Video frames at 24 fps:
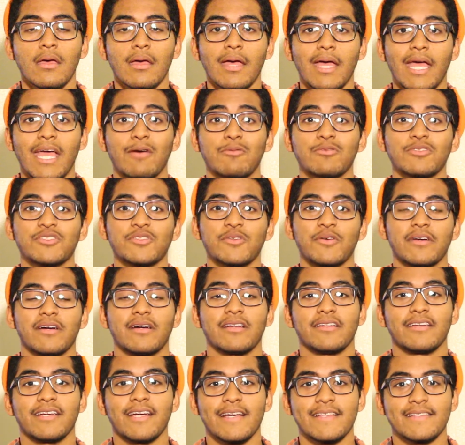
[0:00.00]
Hey, what's going
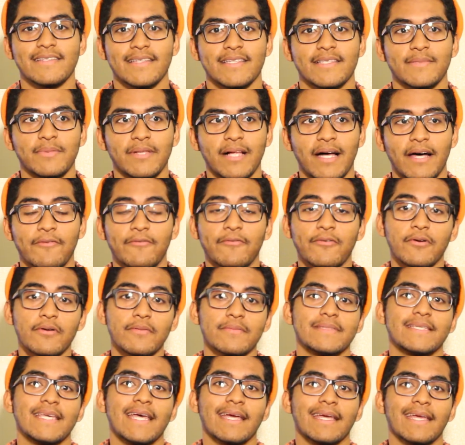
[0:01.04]
on, you guys? It's
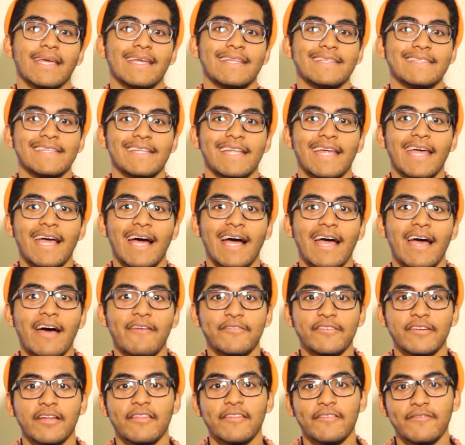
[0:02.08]
PlatformTech, and today I
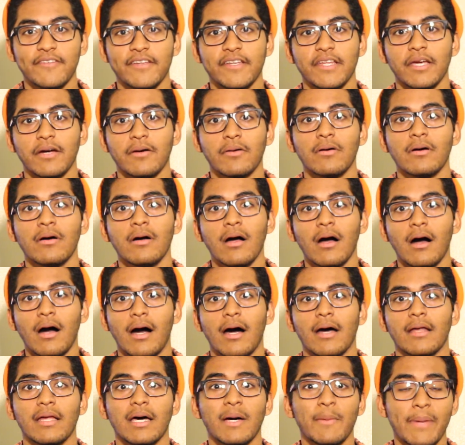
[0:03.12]
have another video
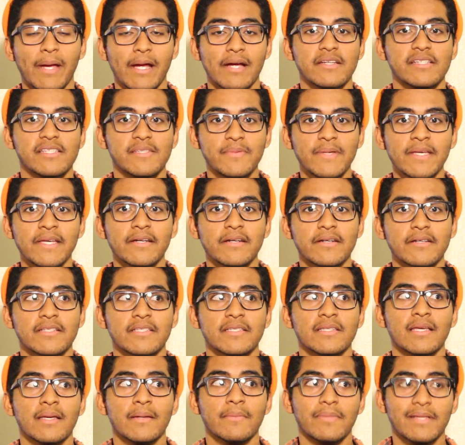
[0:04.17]
on a pair of
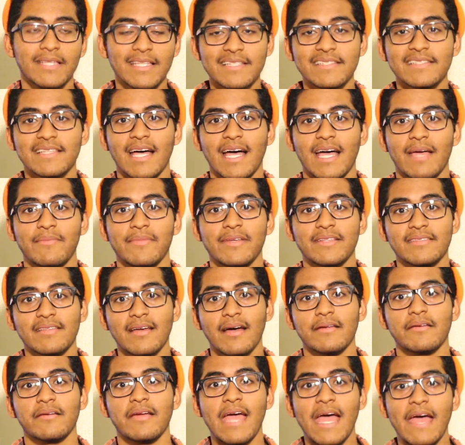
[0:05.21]
speakers, but this time it's
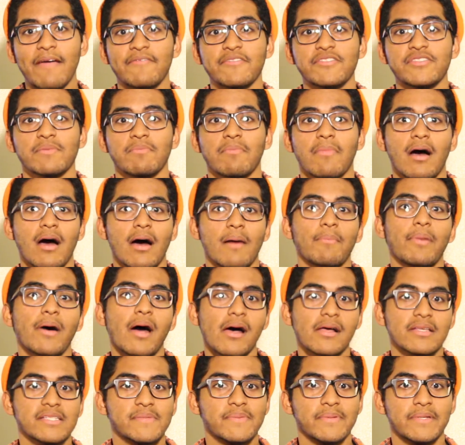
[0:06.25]
not your average mom and
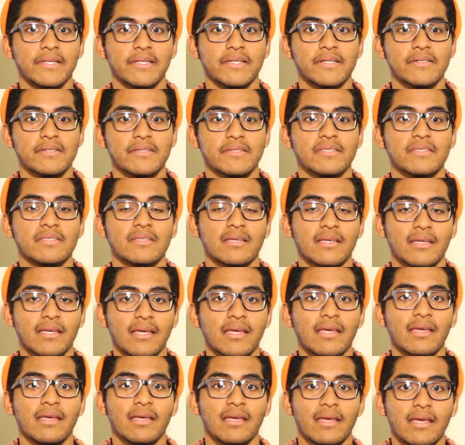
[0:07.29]
pop speakers.
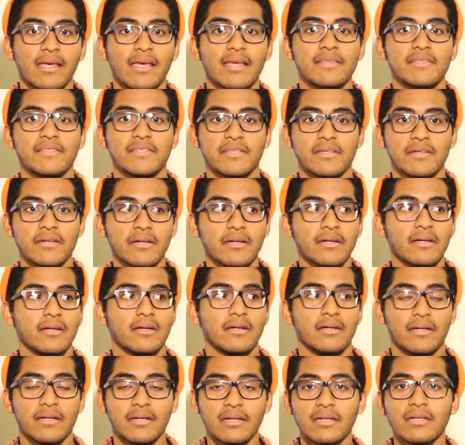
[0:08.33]
It's
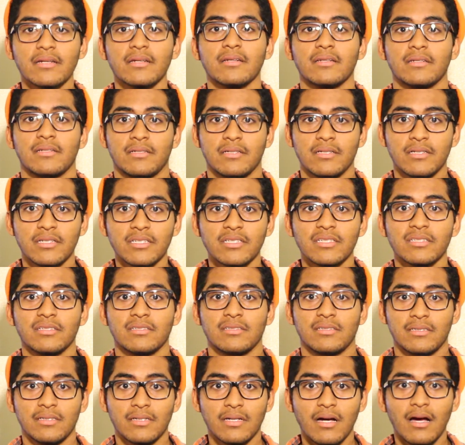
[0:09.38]
your
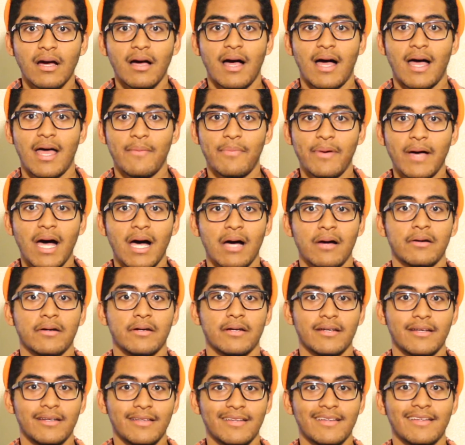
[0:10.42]

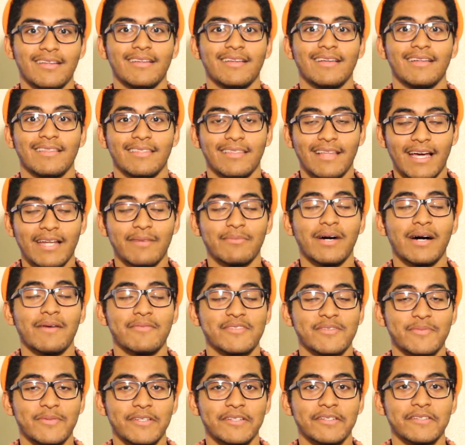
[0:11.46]
high-powered light 'em up
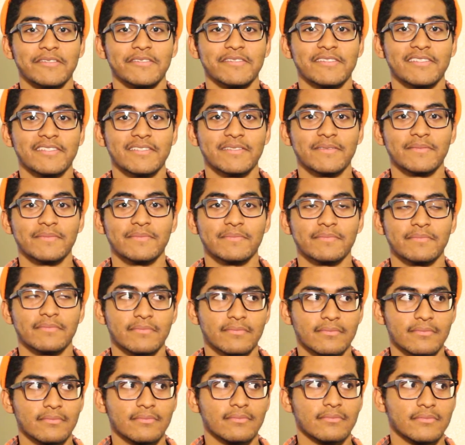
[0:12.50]
speakers.
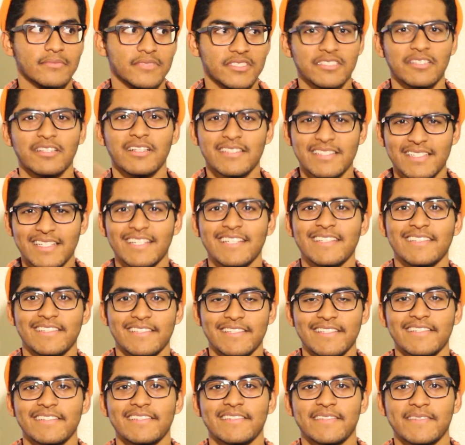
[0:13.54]
So let's get into
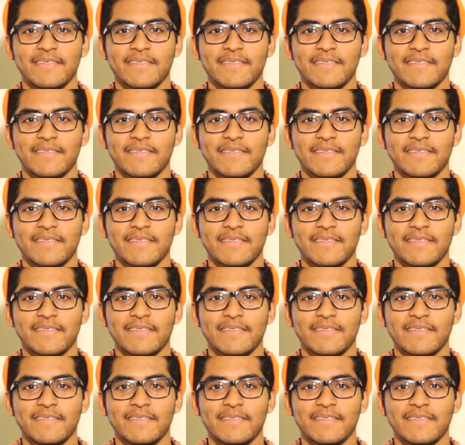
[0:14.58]
this.